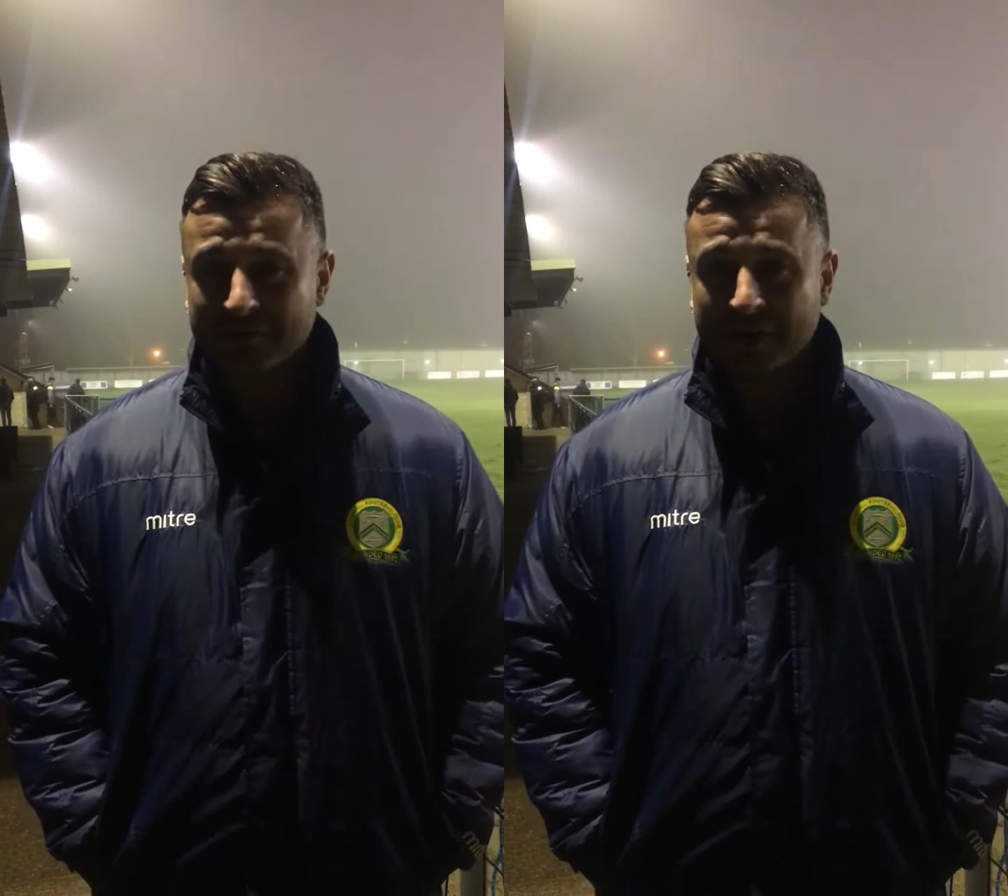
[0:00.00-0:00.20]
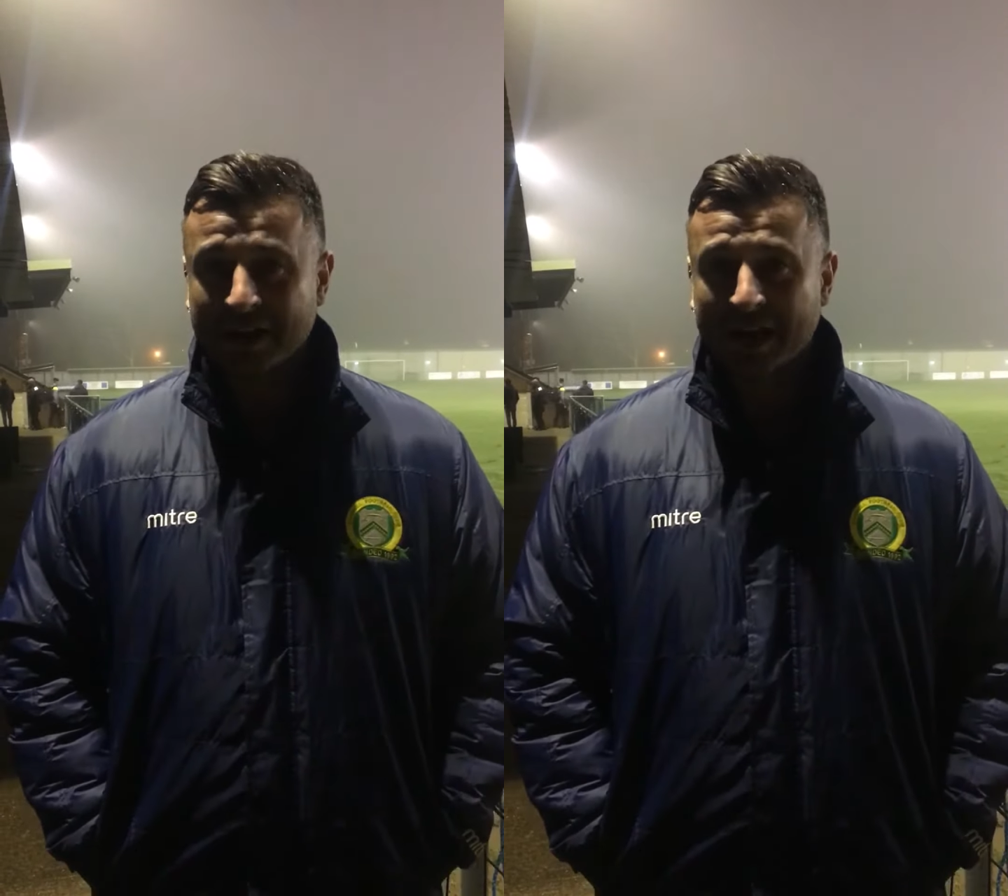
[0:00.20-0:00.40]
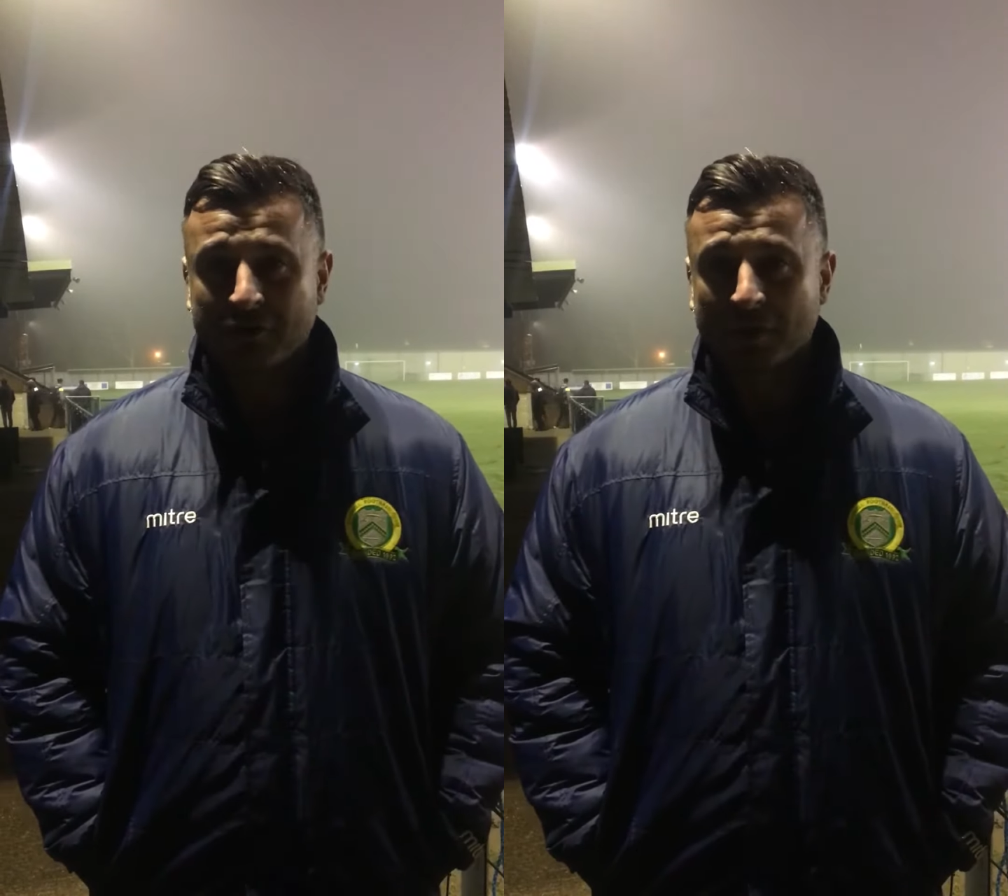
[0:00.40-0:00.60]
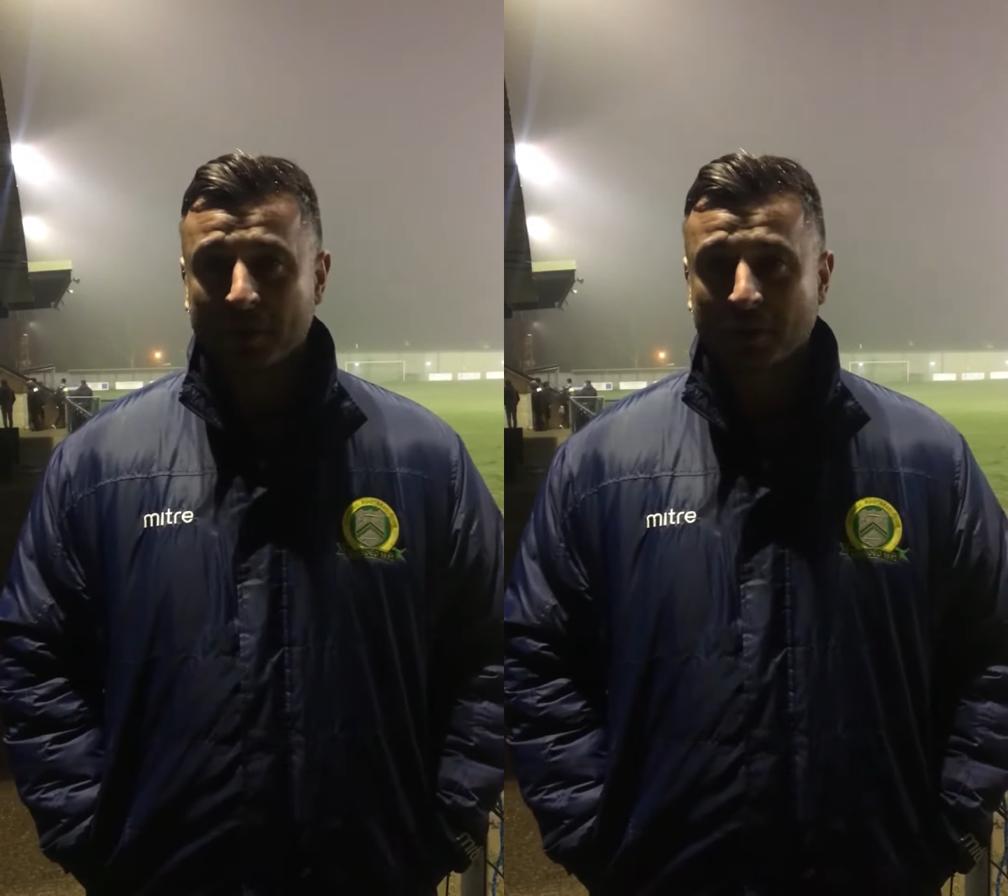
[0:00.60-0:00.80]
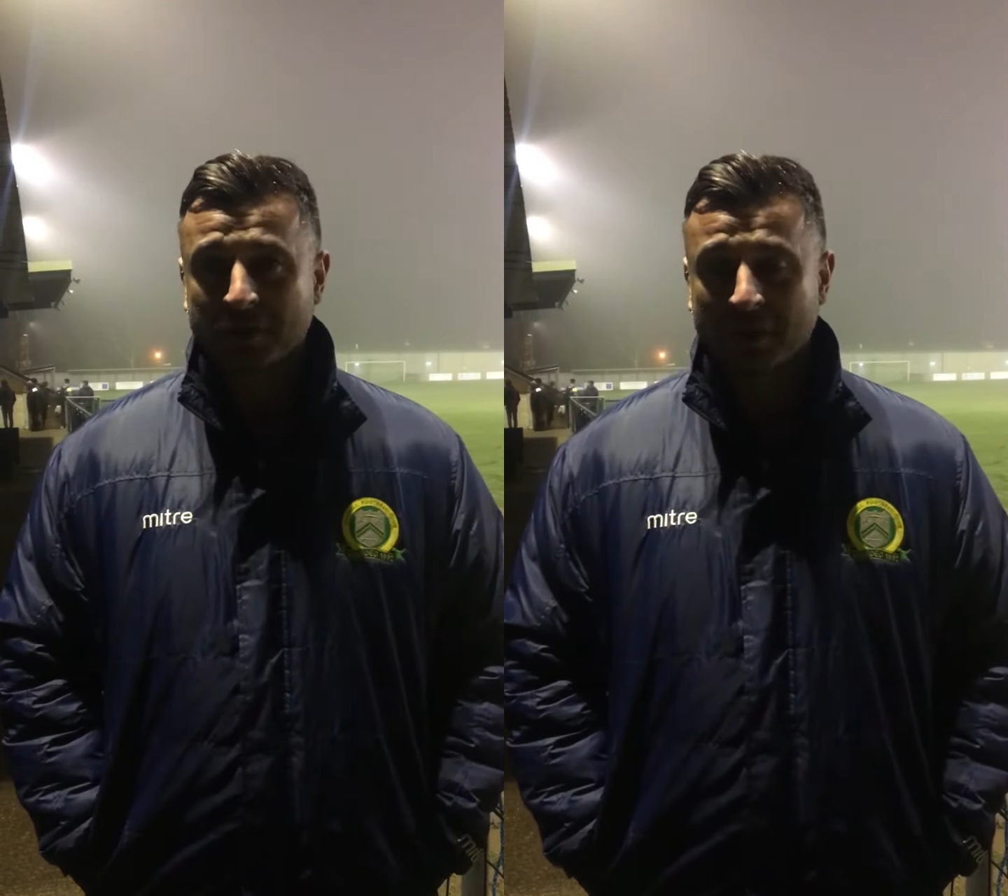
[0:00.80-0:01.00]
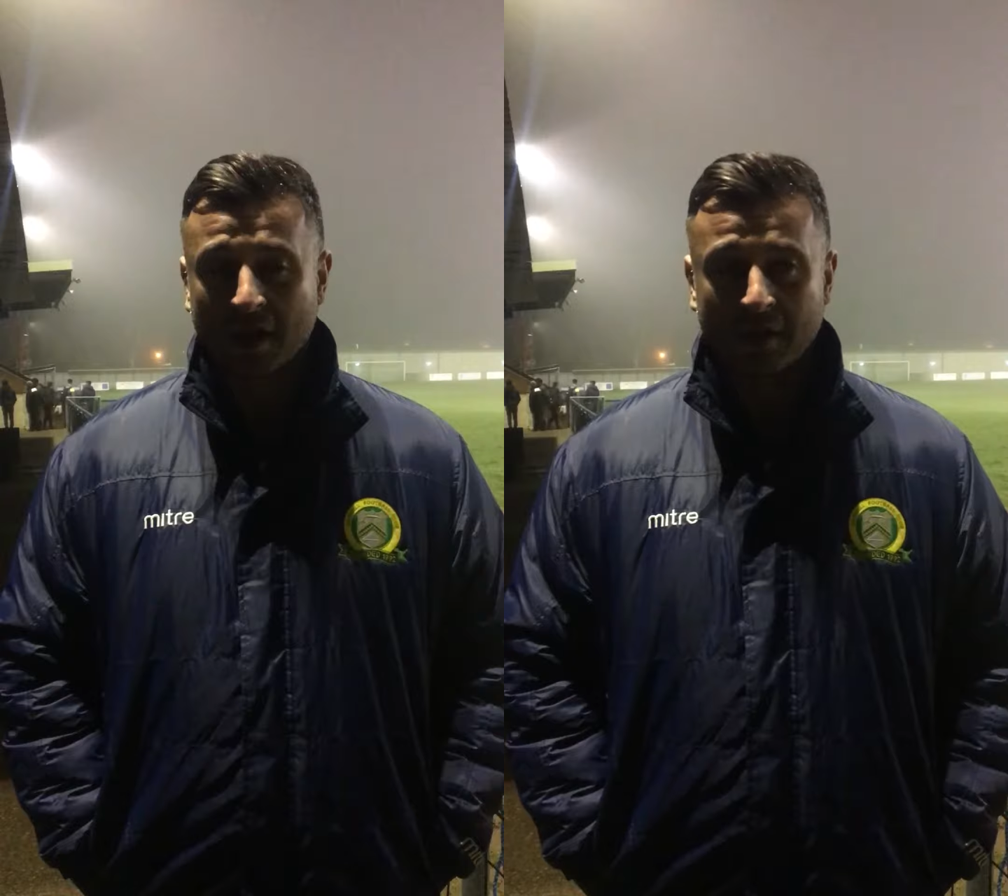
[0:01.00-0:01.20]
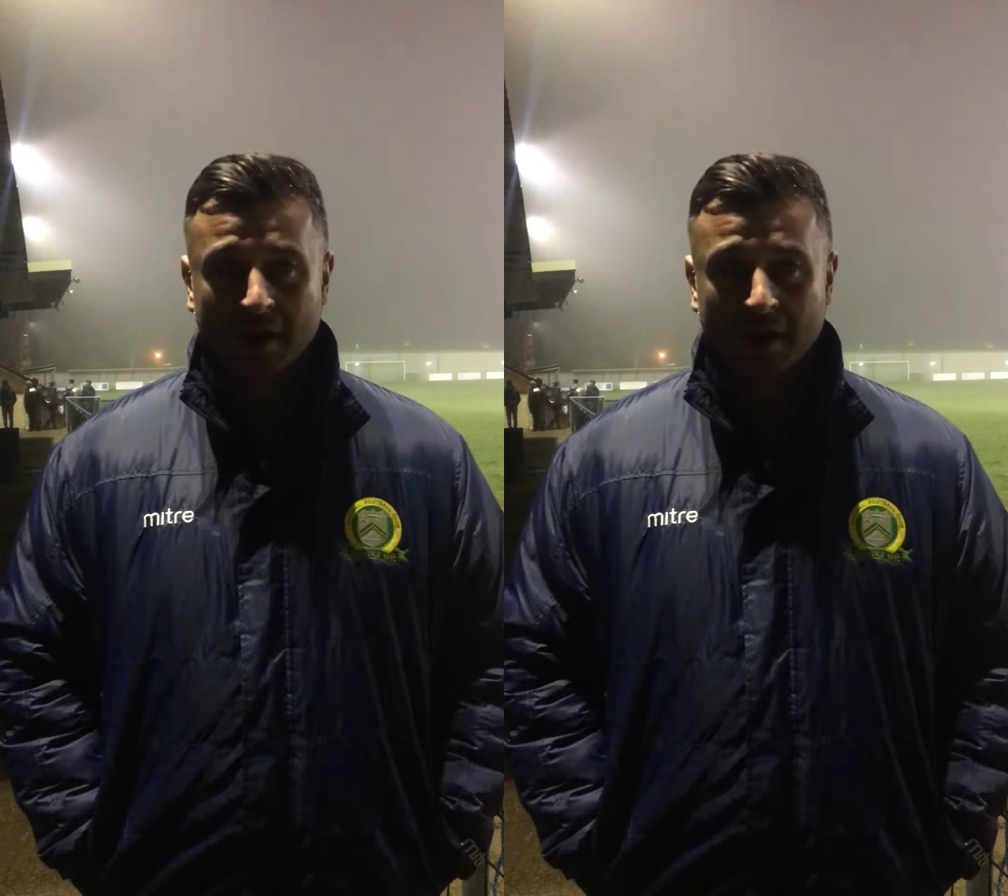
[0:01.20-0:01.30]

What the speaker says: really get troubled. So